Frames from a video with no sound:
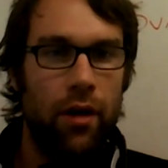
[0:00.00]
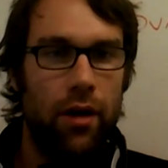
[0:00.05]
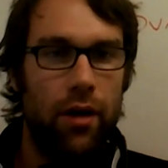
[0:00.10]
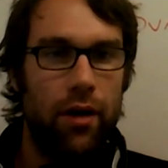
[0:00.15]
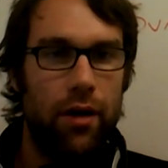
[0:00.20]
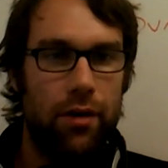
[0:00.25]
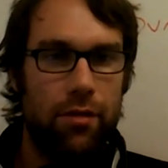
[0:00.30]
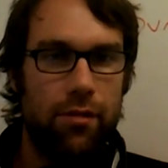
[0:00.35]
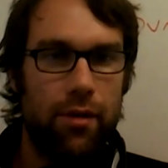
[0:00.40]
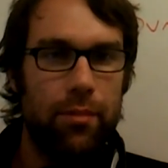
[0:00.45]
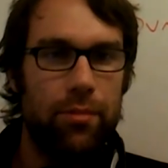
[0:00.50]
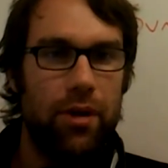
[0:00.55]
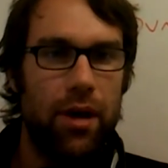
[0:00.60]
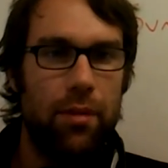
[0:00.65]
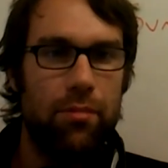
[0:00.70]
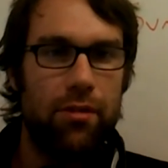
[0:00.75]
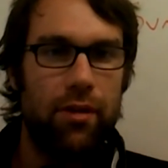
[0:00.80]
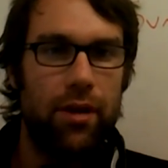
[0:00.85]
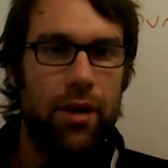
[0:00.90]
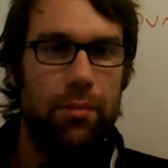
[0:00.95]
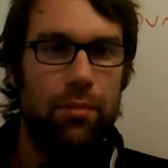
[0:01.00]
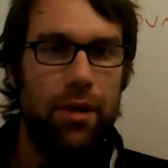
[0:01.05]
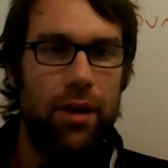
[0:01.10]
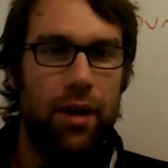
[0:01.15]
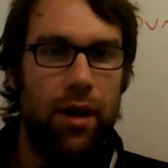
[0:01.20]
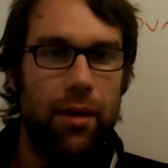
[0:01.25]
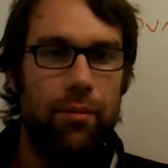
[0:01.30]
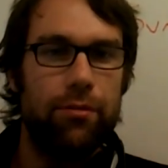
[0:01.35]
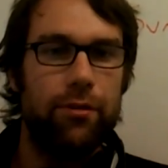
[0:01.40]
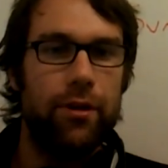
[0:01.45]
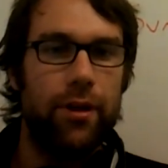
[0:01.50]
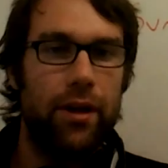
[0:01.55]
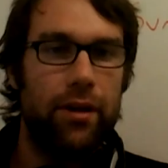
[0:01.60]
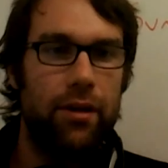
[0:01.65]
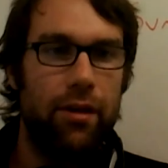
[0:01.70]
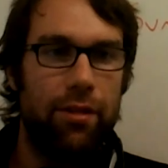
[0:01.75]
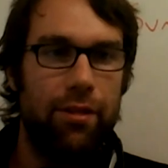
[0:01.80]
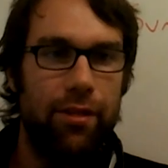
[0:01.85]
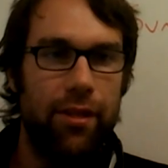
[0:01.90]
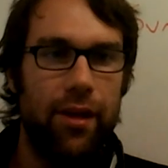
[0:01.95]
Uh, sometimes it can be comforting
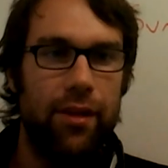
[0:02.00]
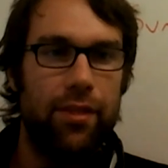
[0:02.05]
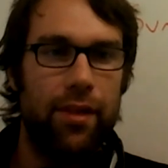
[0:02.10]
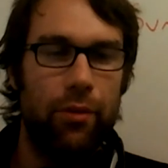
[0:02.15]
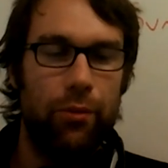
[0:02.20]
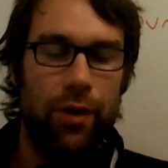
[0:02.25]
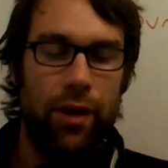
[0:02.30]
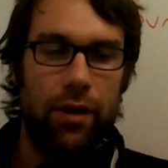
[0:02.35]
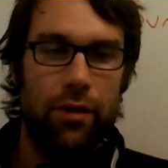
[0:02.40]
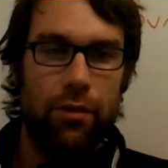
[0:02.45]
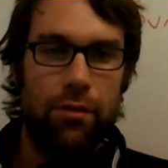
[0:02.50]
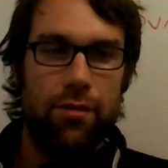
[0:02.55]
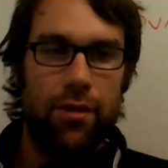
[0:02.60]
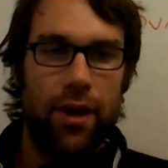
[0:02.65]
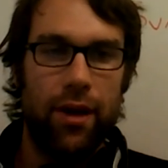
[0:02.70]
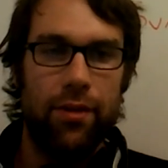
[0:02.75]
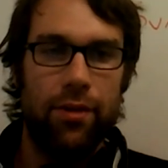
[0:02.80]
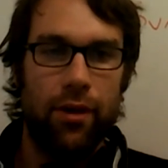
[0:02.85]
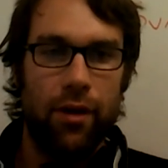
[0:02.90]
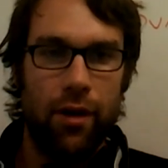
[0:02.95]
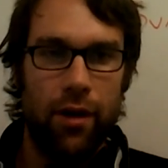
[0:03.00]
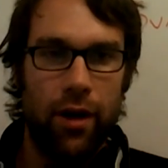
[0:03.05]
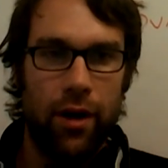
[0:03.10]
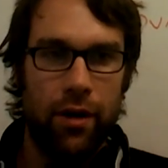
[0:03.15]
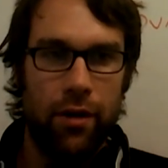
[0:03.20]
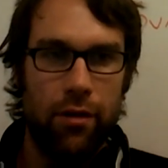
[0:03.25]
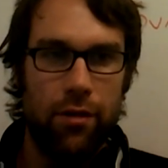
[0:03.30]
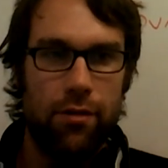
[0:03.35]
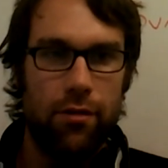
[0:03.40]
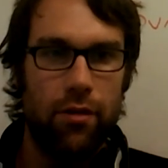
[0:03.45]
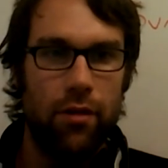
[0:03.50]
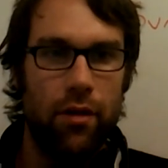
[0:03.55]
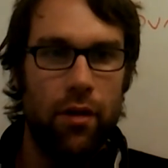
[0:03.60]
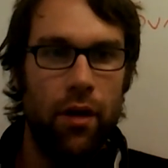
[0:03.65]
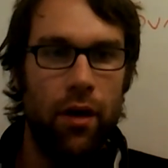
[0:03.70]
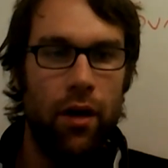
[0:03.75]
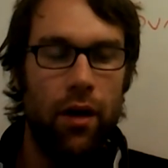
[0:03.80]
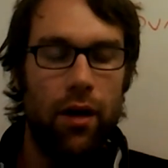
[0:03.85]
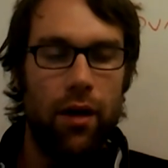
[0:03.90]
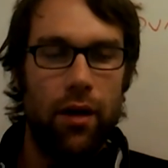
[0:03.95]
to think that we understand the cause
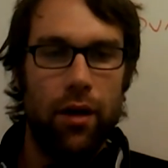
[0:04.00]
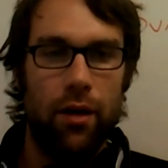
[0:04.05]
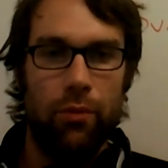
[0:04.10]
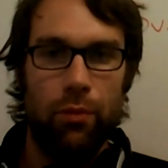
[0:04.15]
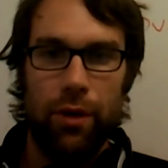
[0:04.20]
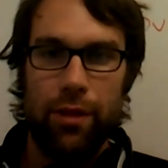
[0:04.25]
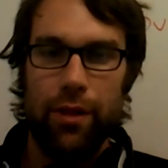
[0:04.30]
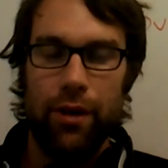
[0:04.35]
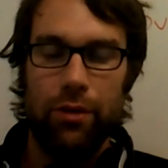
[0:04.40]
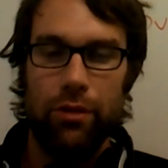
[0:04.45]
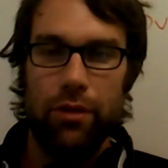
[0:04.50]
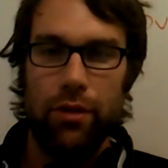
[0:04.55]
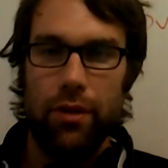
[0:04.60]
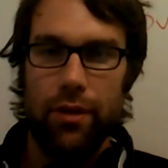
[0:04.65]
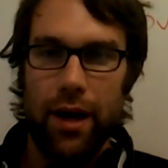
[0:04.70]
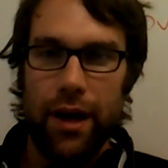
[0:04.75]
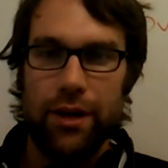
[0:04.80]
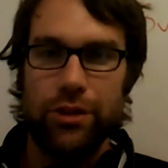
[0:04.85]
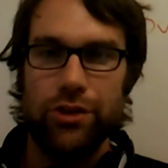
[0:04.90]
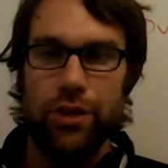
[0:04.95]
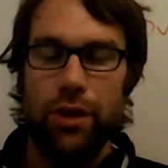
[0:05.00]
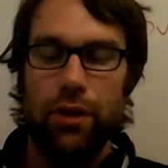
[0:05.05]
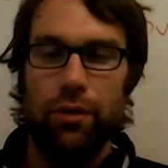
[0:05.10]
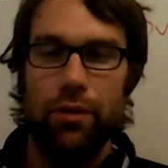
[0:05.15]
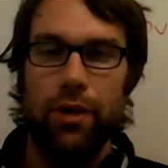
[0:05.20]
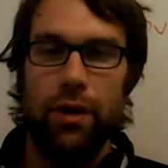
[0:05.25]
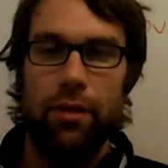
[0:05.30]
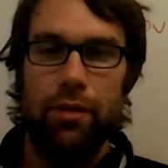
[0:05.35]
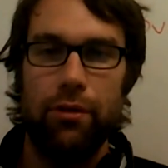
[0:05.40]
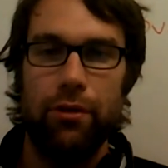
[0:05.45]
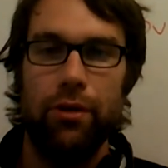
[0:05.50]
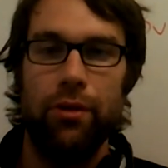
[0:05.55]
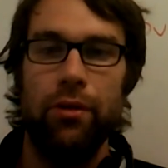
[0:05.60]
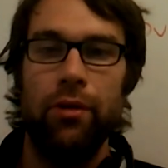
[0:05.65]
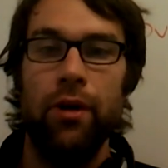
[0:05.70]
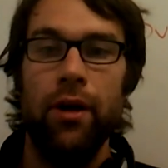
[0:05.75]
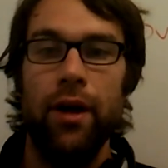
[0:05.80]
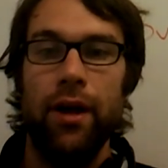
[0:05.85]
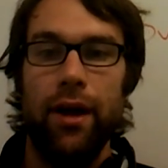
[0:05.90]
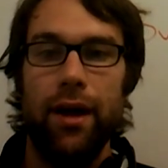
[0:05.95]
uh, without actually going through
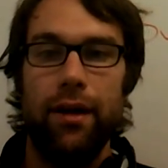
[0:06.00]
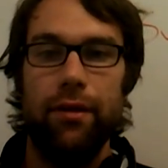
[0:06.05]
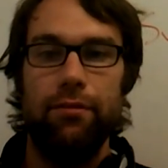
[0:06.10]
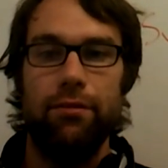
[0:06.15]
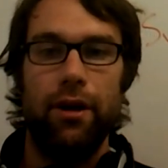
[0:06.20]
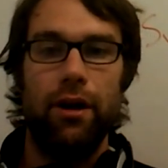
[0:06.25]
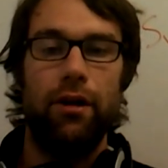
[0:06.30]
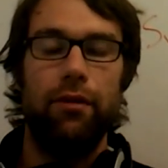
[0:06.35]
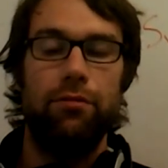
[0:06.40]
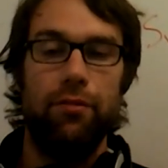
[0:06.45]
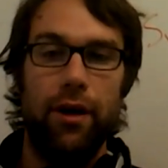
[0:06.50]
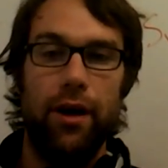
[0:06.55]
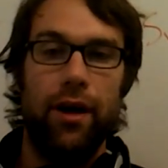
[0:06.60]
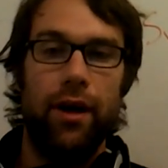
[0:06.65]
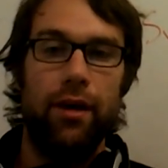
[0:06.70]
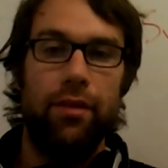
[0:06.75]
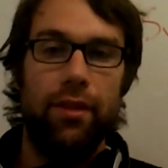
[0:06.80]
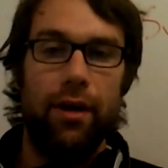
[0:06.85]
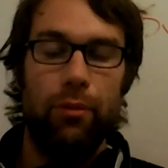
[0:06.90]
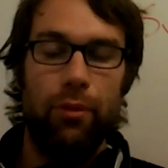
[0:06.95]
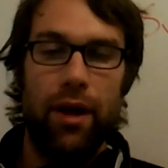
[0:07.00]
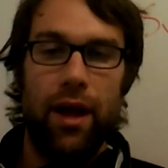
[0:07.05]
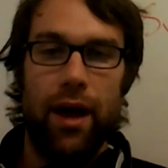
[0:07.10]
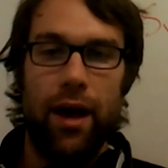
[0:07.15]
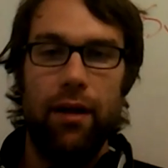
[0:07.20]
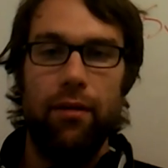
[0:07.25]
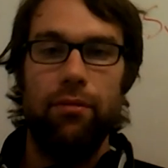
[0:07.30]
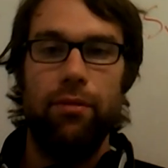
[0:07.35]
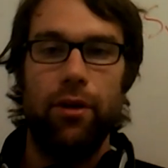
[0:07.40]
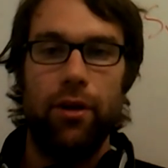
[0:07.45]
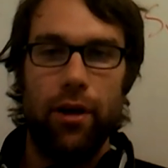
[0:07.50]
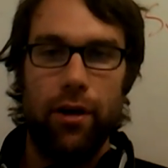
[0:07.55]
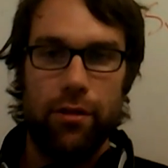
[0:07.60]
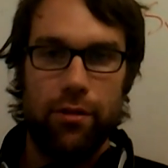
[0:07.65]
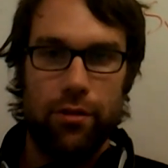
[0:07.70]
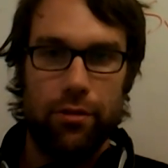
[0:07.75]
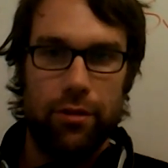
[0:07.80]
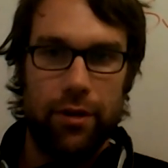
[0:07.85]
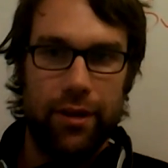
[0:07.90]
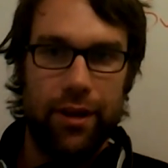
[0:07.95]
and verifying that we have the
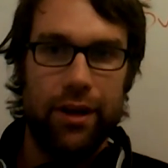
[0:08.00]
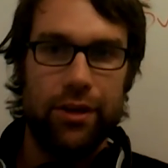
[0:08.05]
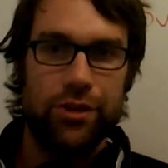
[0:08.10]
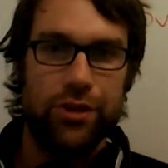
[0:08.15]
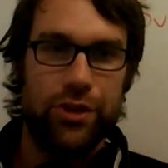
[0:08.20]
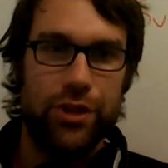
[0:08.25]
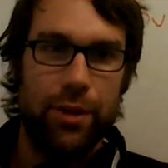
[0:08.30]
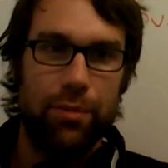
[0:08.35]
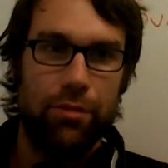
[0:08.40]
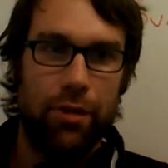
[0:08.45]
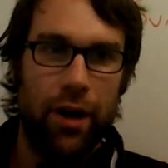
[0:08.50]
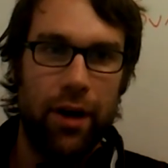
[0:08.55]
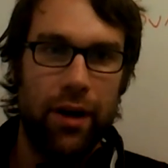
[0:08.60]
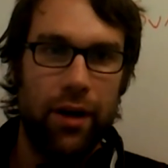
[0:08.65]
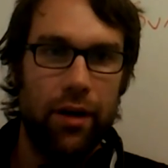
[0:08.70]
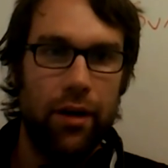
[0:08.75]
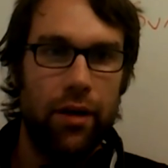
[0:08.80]
causal relationship right.